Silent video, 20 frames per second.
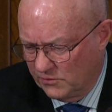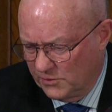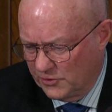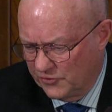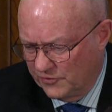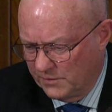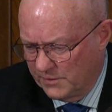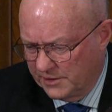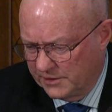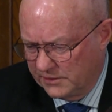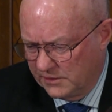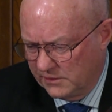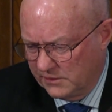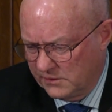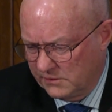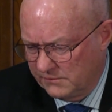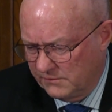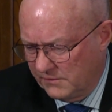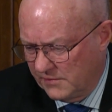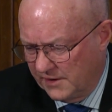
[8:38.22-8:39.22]
movement,
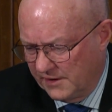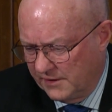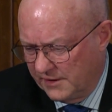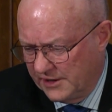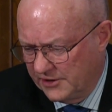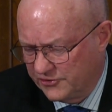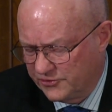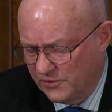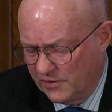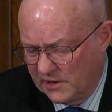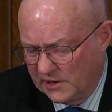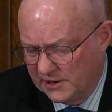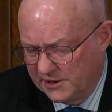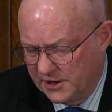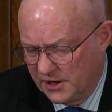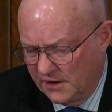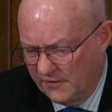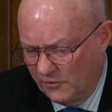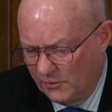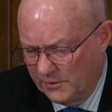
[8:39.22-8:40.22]
Israeli
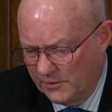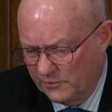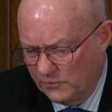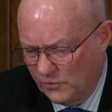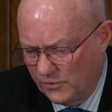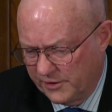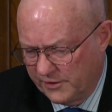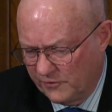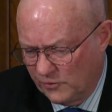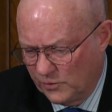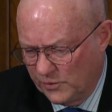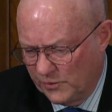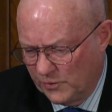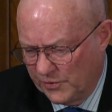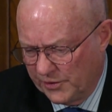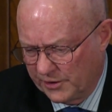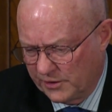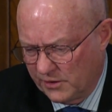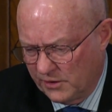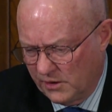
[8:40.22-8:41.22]
government, whatever we
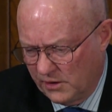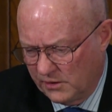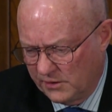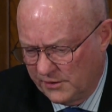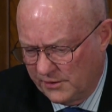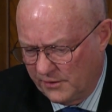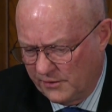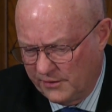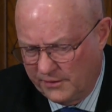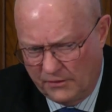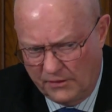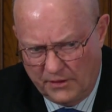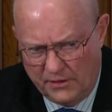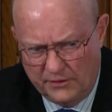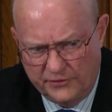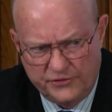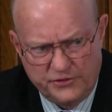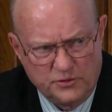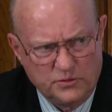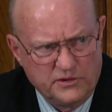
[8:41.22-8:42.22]
want to call it,
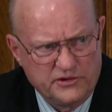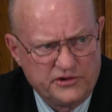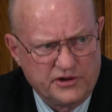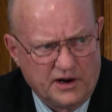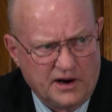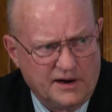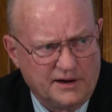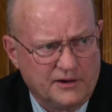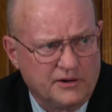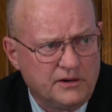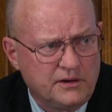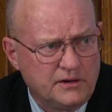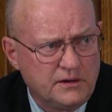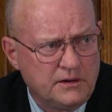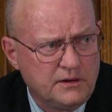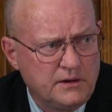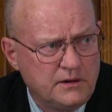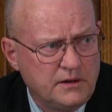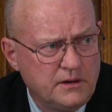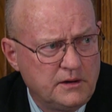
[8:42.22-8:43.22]
are suicidal.
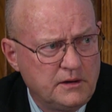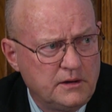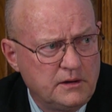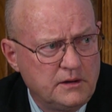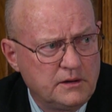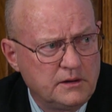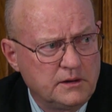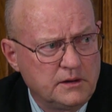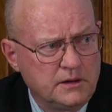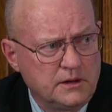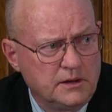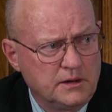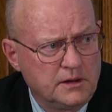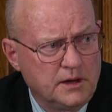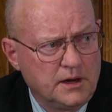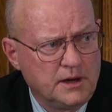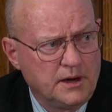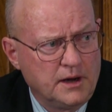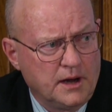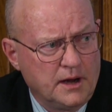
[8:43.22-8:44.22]

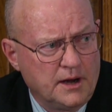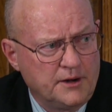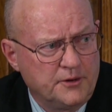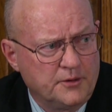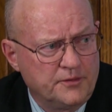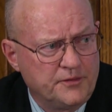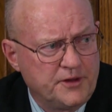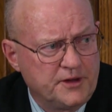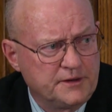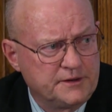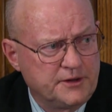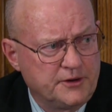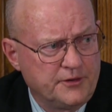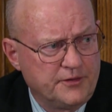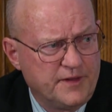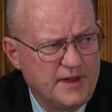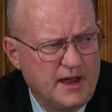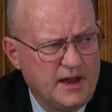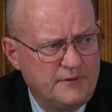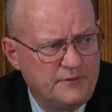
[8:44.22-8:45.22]
I don't think they're
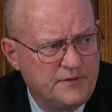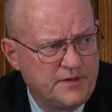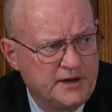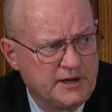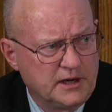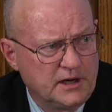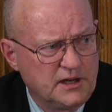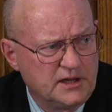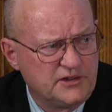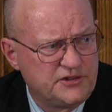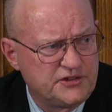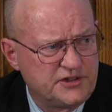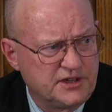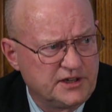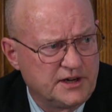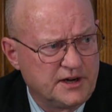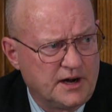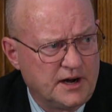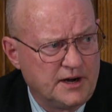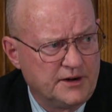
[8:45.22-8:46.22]
that
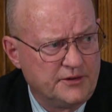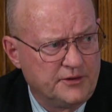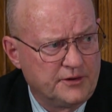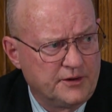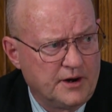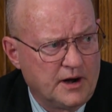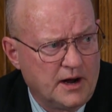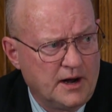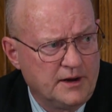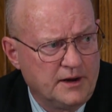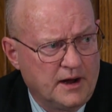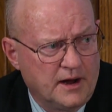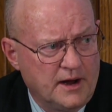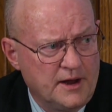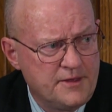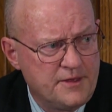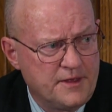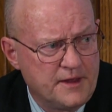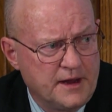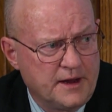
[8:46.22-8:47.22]
fatalistic either. I
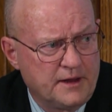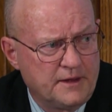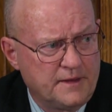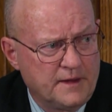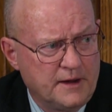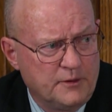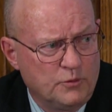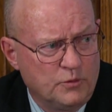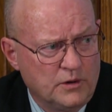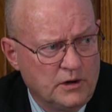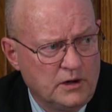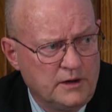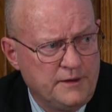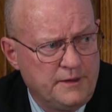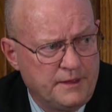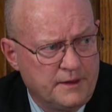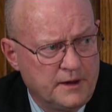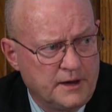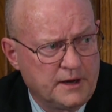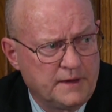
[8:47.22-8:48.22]
think they really
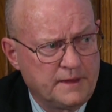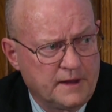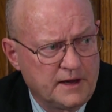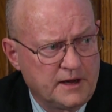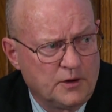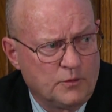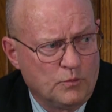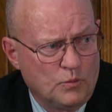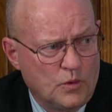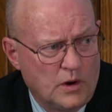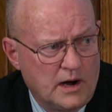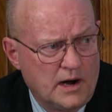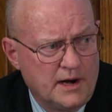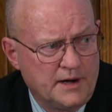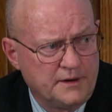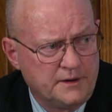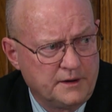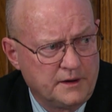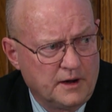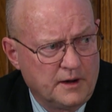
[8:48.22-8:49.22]
think they can
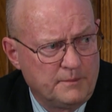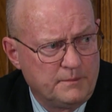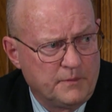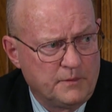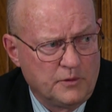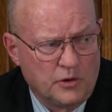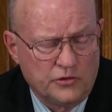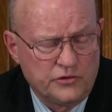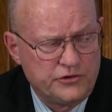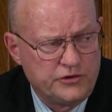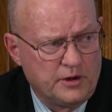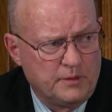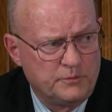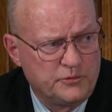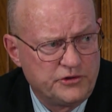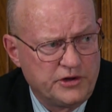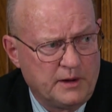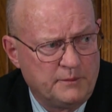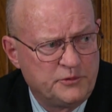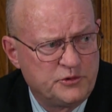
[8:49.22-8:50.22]
wind up, or some
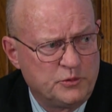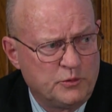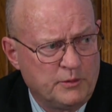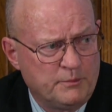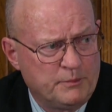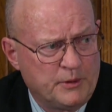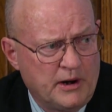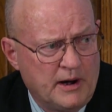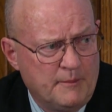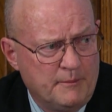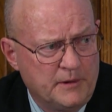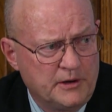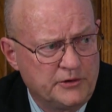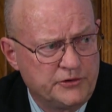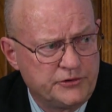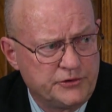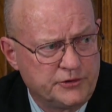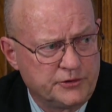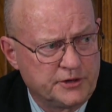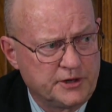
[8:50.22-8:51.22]
subsequent prime
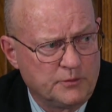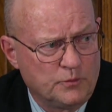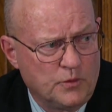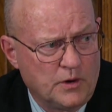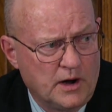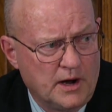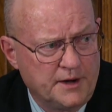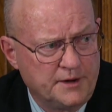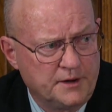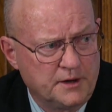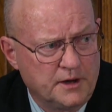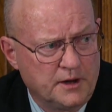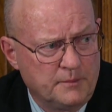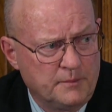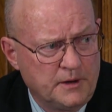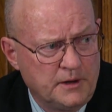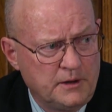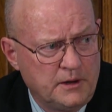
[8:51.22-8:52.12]
minister can wind up,